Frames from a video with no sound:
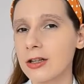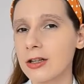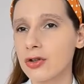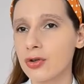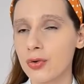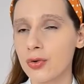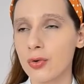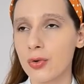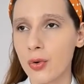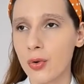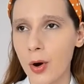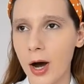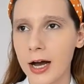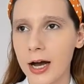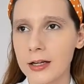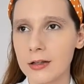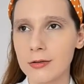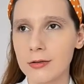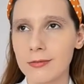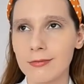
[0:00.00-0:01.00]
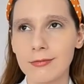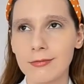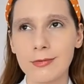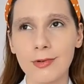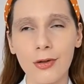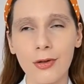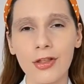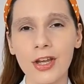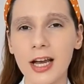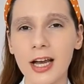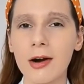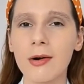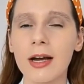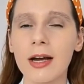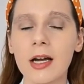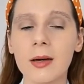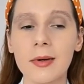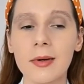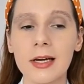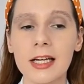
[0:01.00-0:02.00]
do. I don't think I
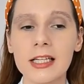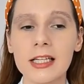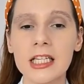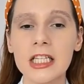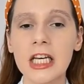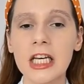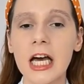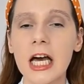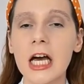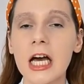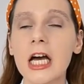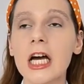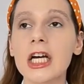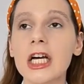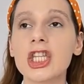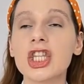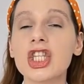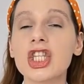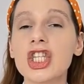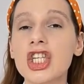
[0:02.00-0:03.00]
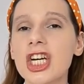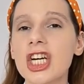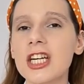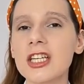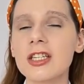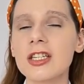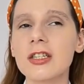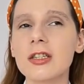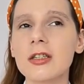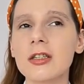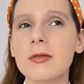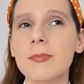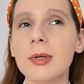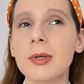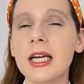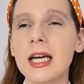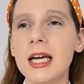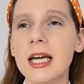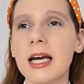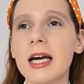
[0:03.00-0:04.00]
recommend it, just
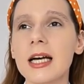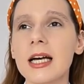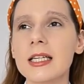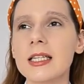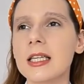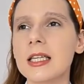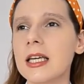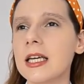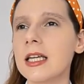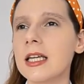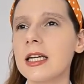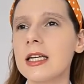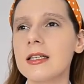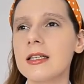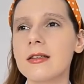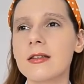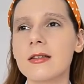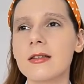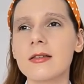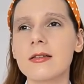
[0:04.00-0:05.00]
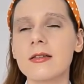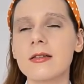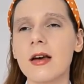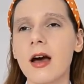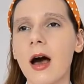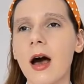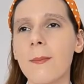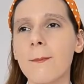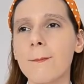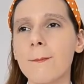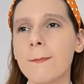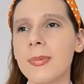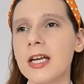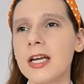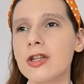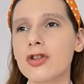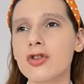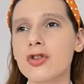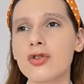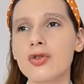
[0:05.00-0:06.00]
because it is a
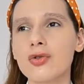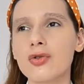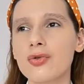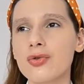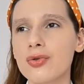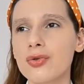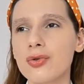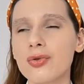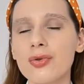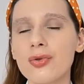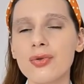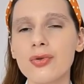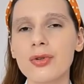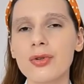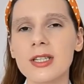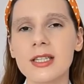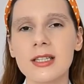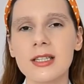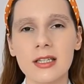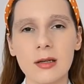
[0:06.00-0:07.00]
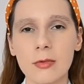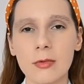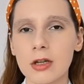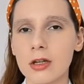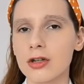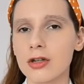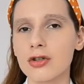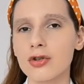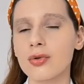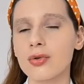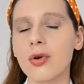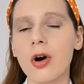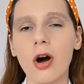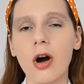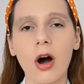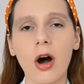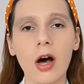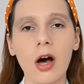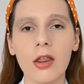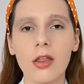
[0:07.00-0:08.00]
bit too similar to
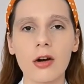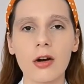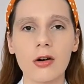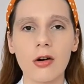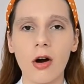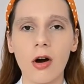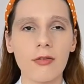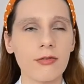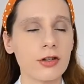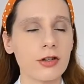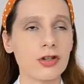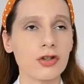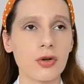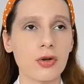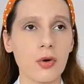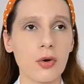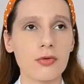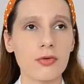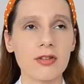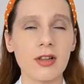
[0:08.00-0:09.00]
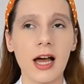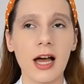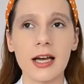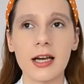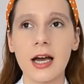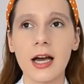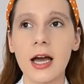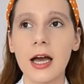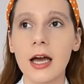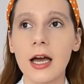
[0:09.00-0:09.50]
other office shows. Like,